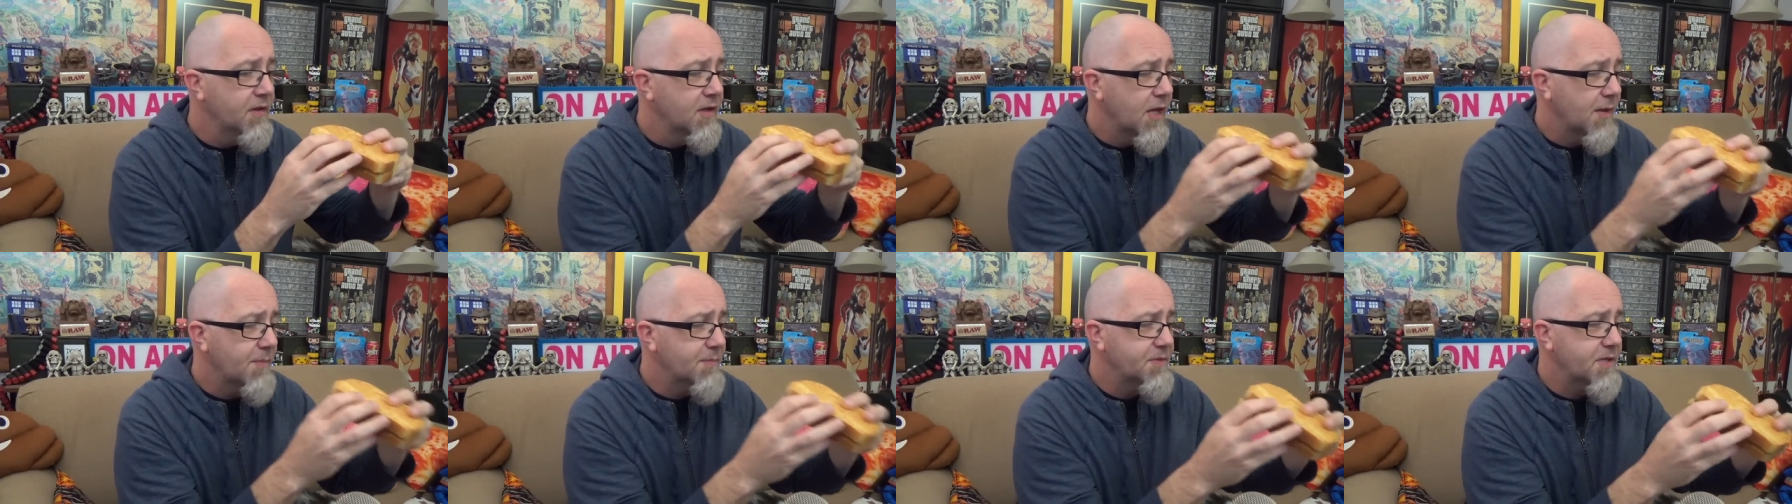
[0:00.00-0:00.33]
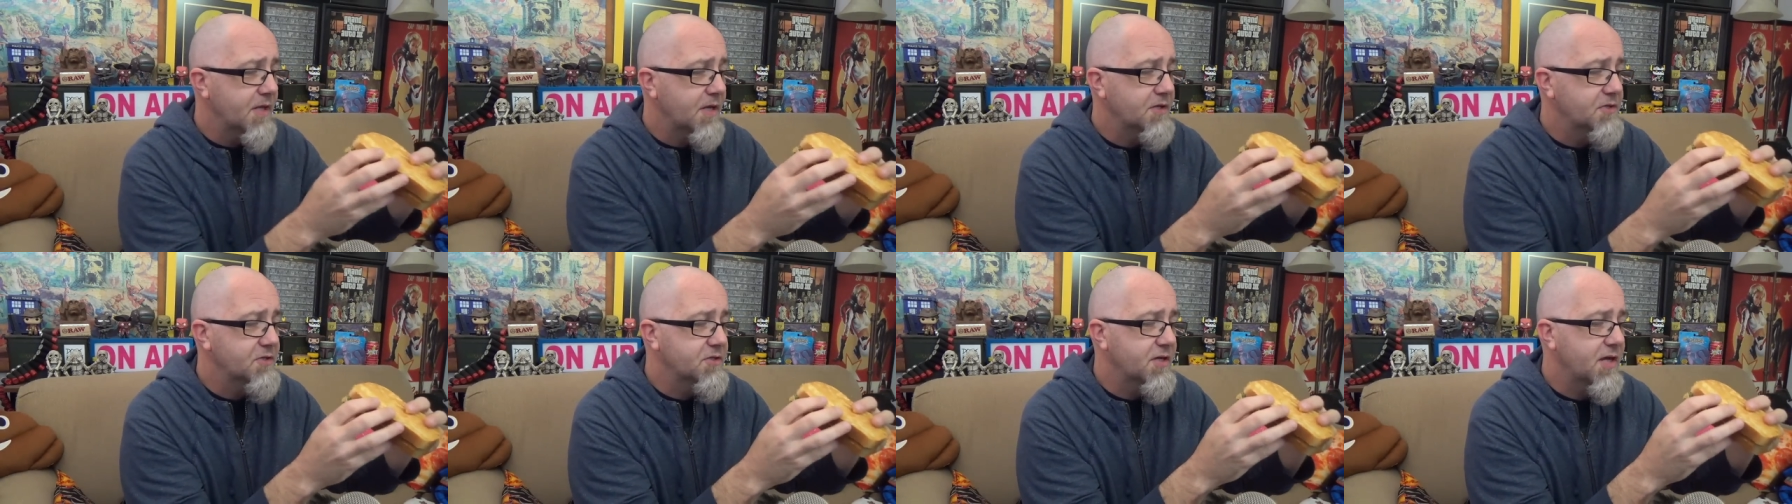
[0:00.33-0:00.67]
I'm gonna
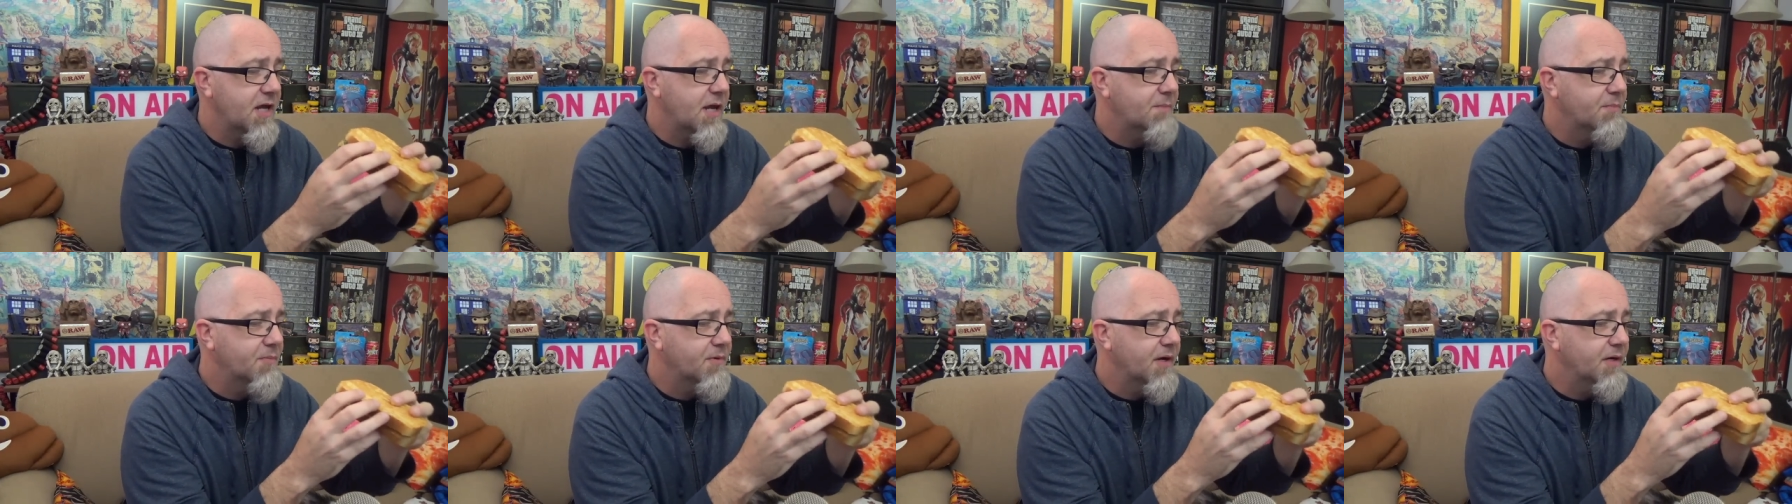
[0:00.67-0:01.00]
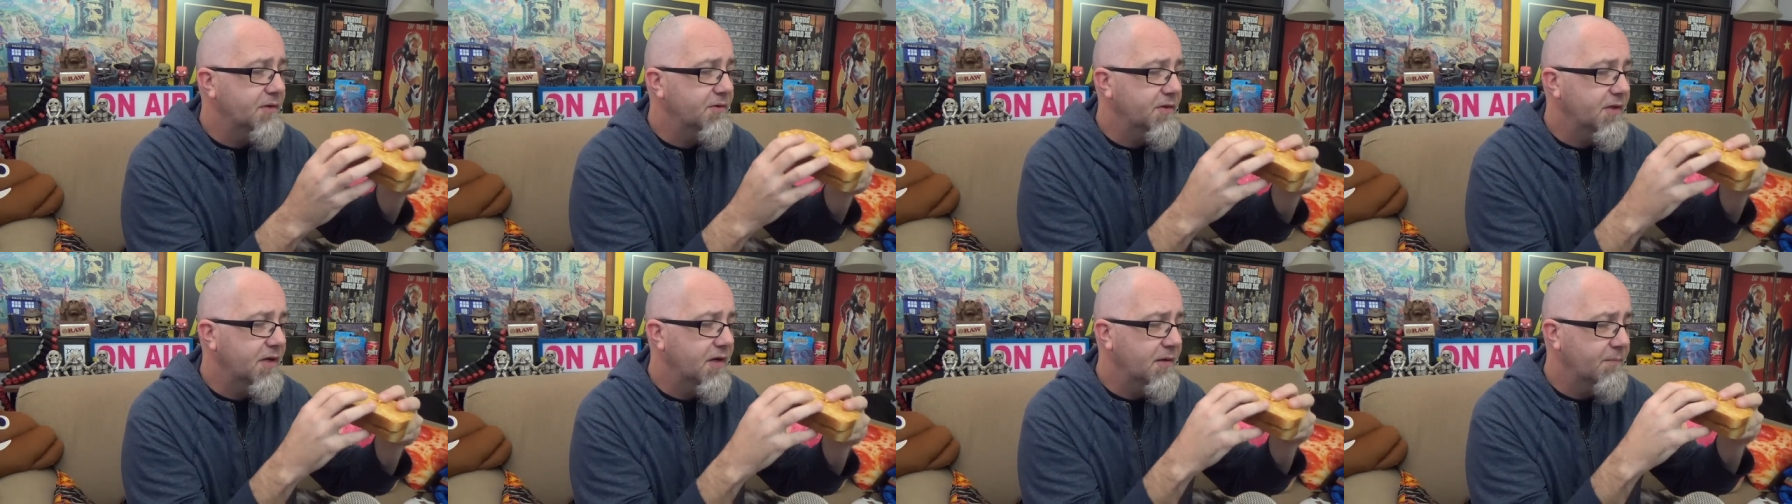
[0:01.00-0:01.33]
take a snap
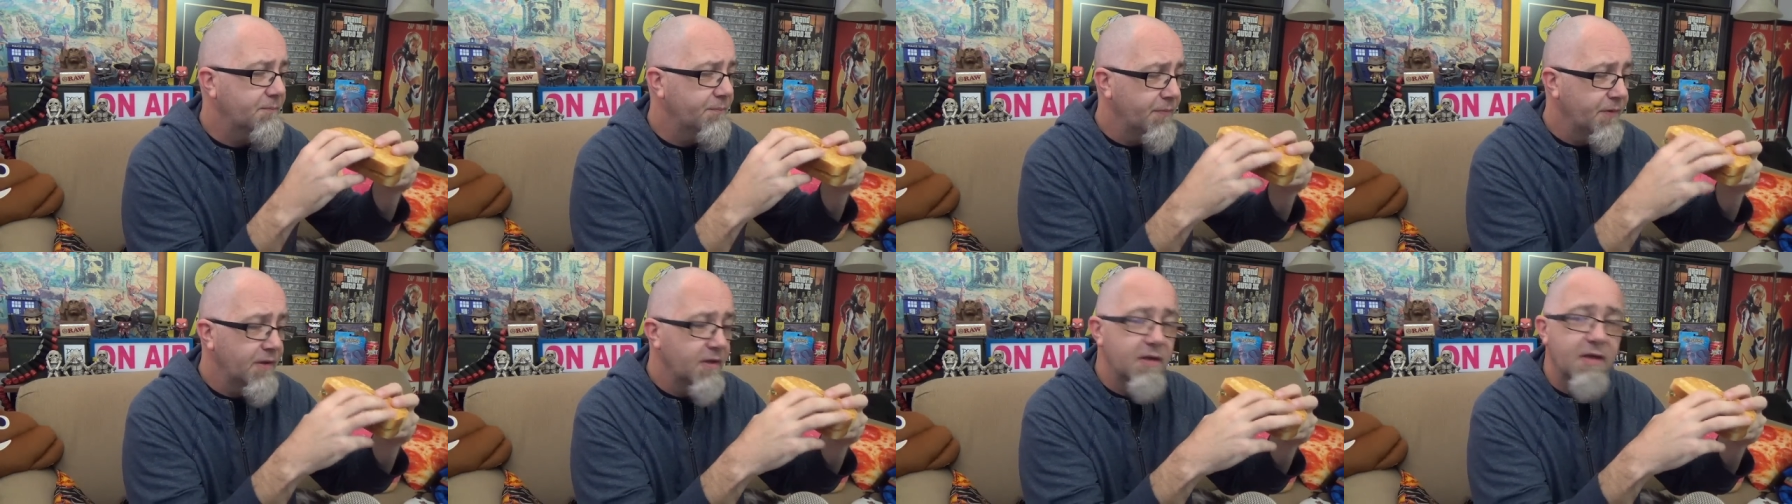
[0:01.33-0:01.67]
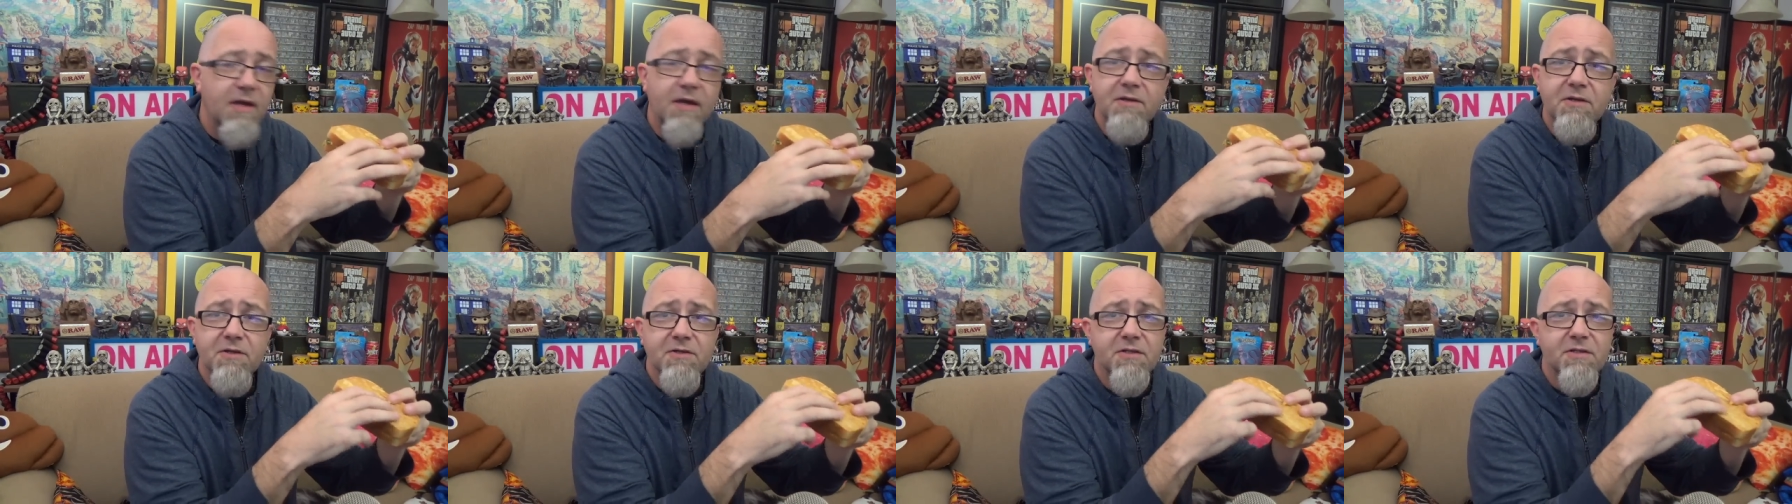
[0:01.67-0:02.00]
right there,
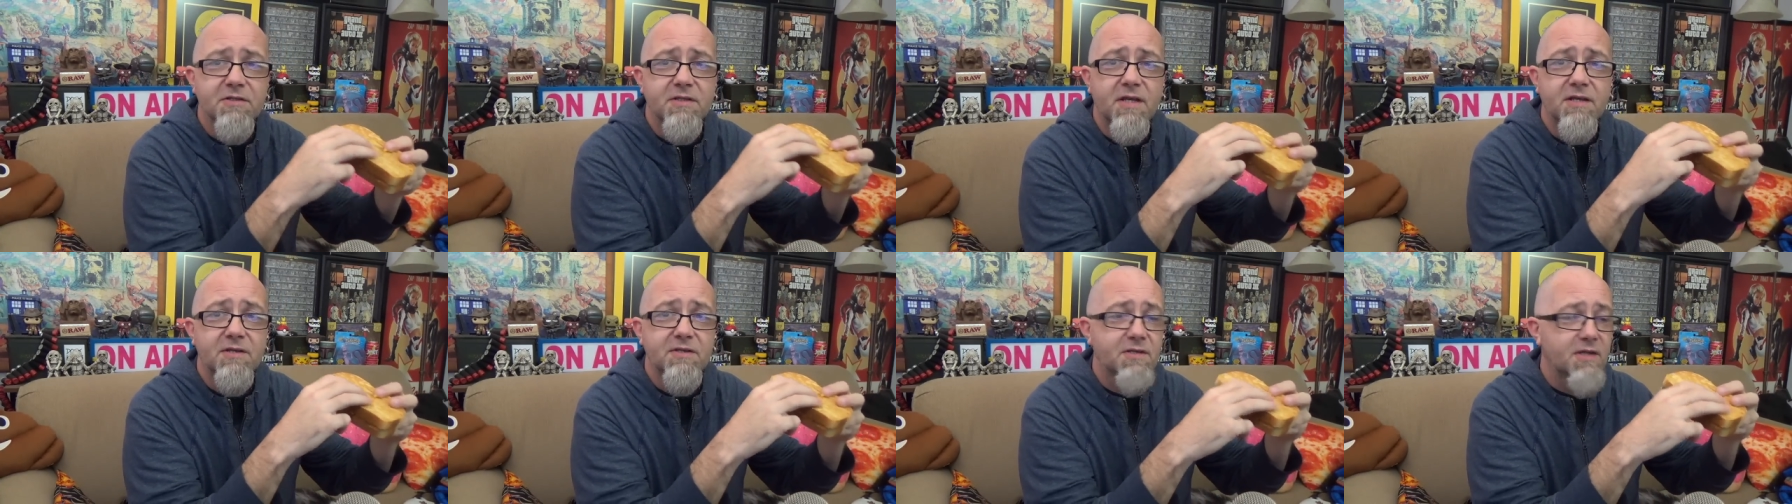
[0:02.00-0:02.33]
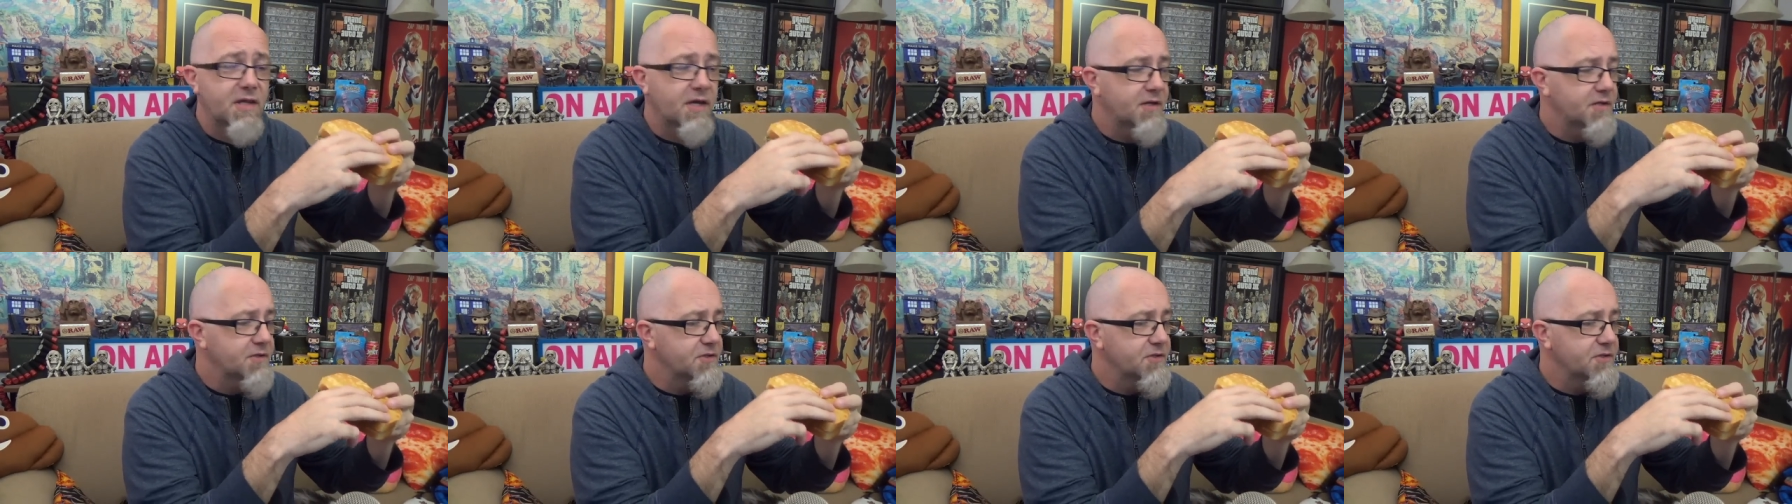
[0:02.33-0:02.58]
and just as I said,